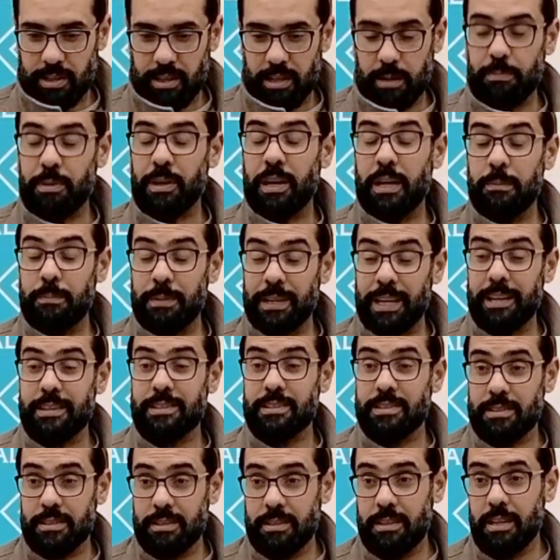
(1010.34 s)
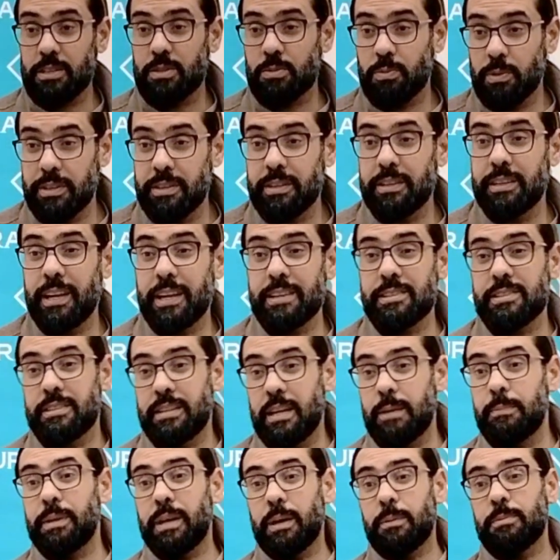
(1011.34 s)
Ibrahim Nias, that's where the Nias
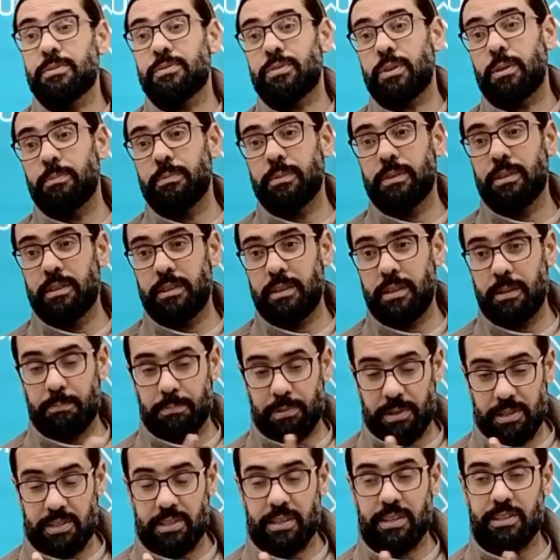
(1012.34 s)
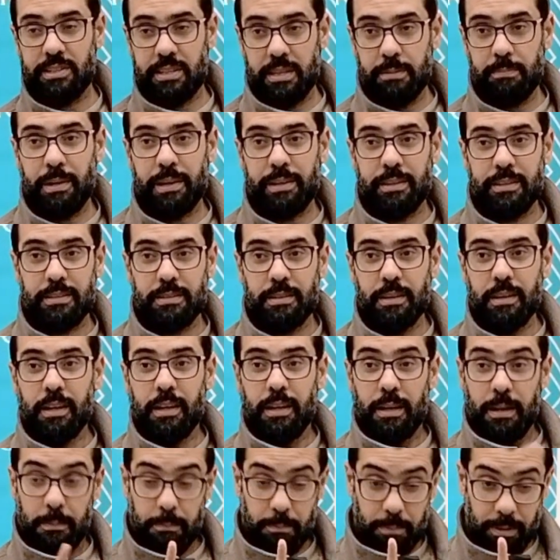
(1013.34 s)
name comes from, the princess he married.
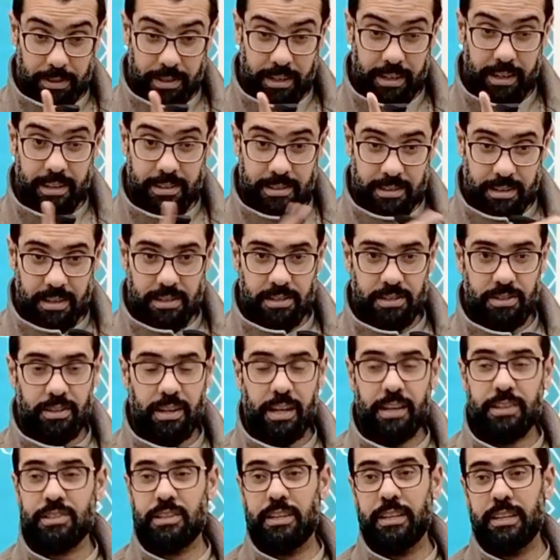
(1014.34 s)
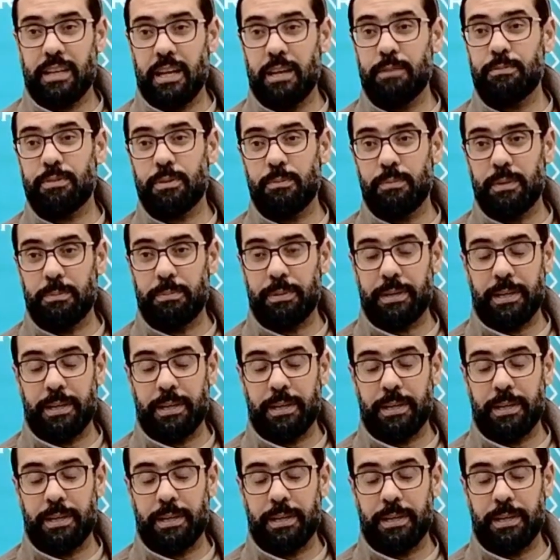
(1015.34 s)
But their ancestry actually came from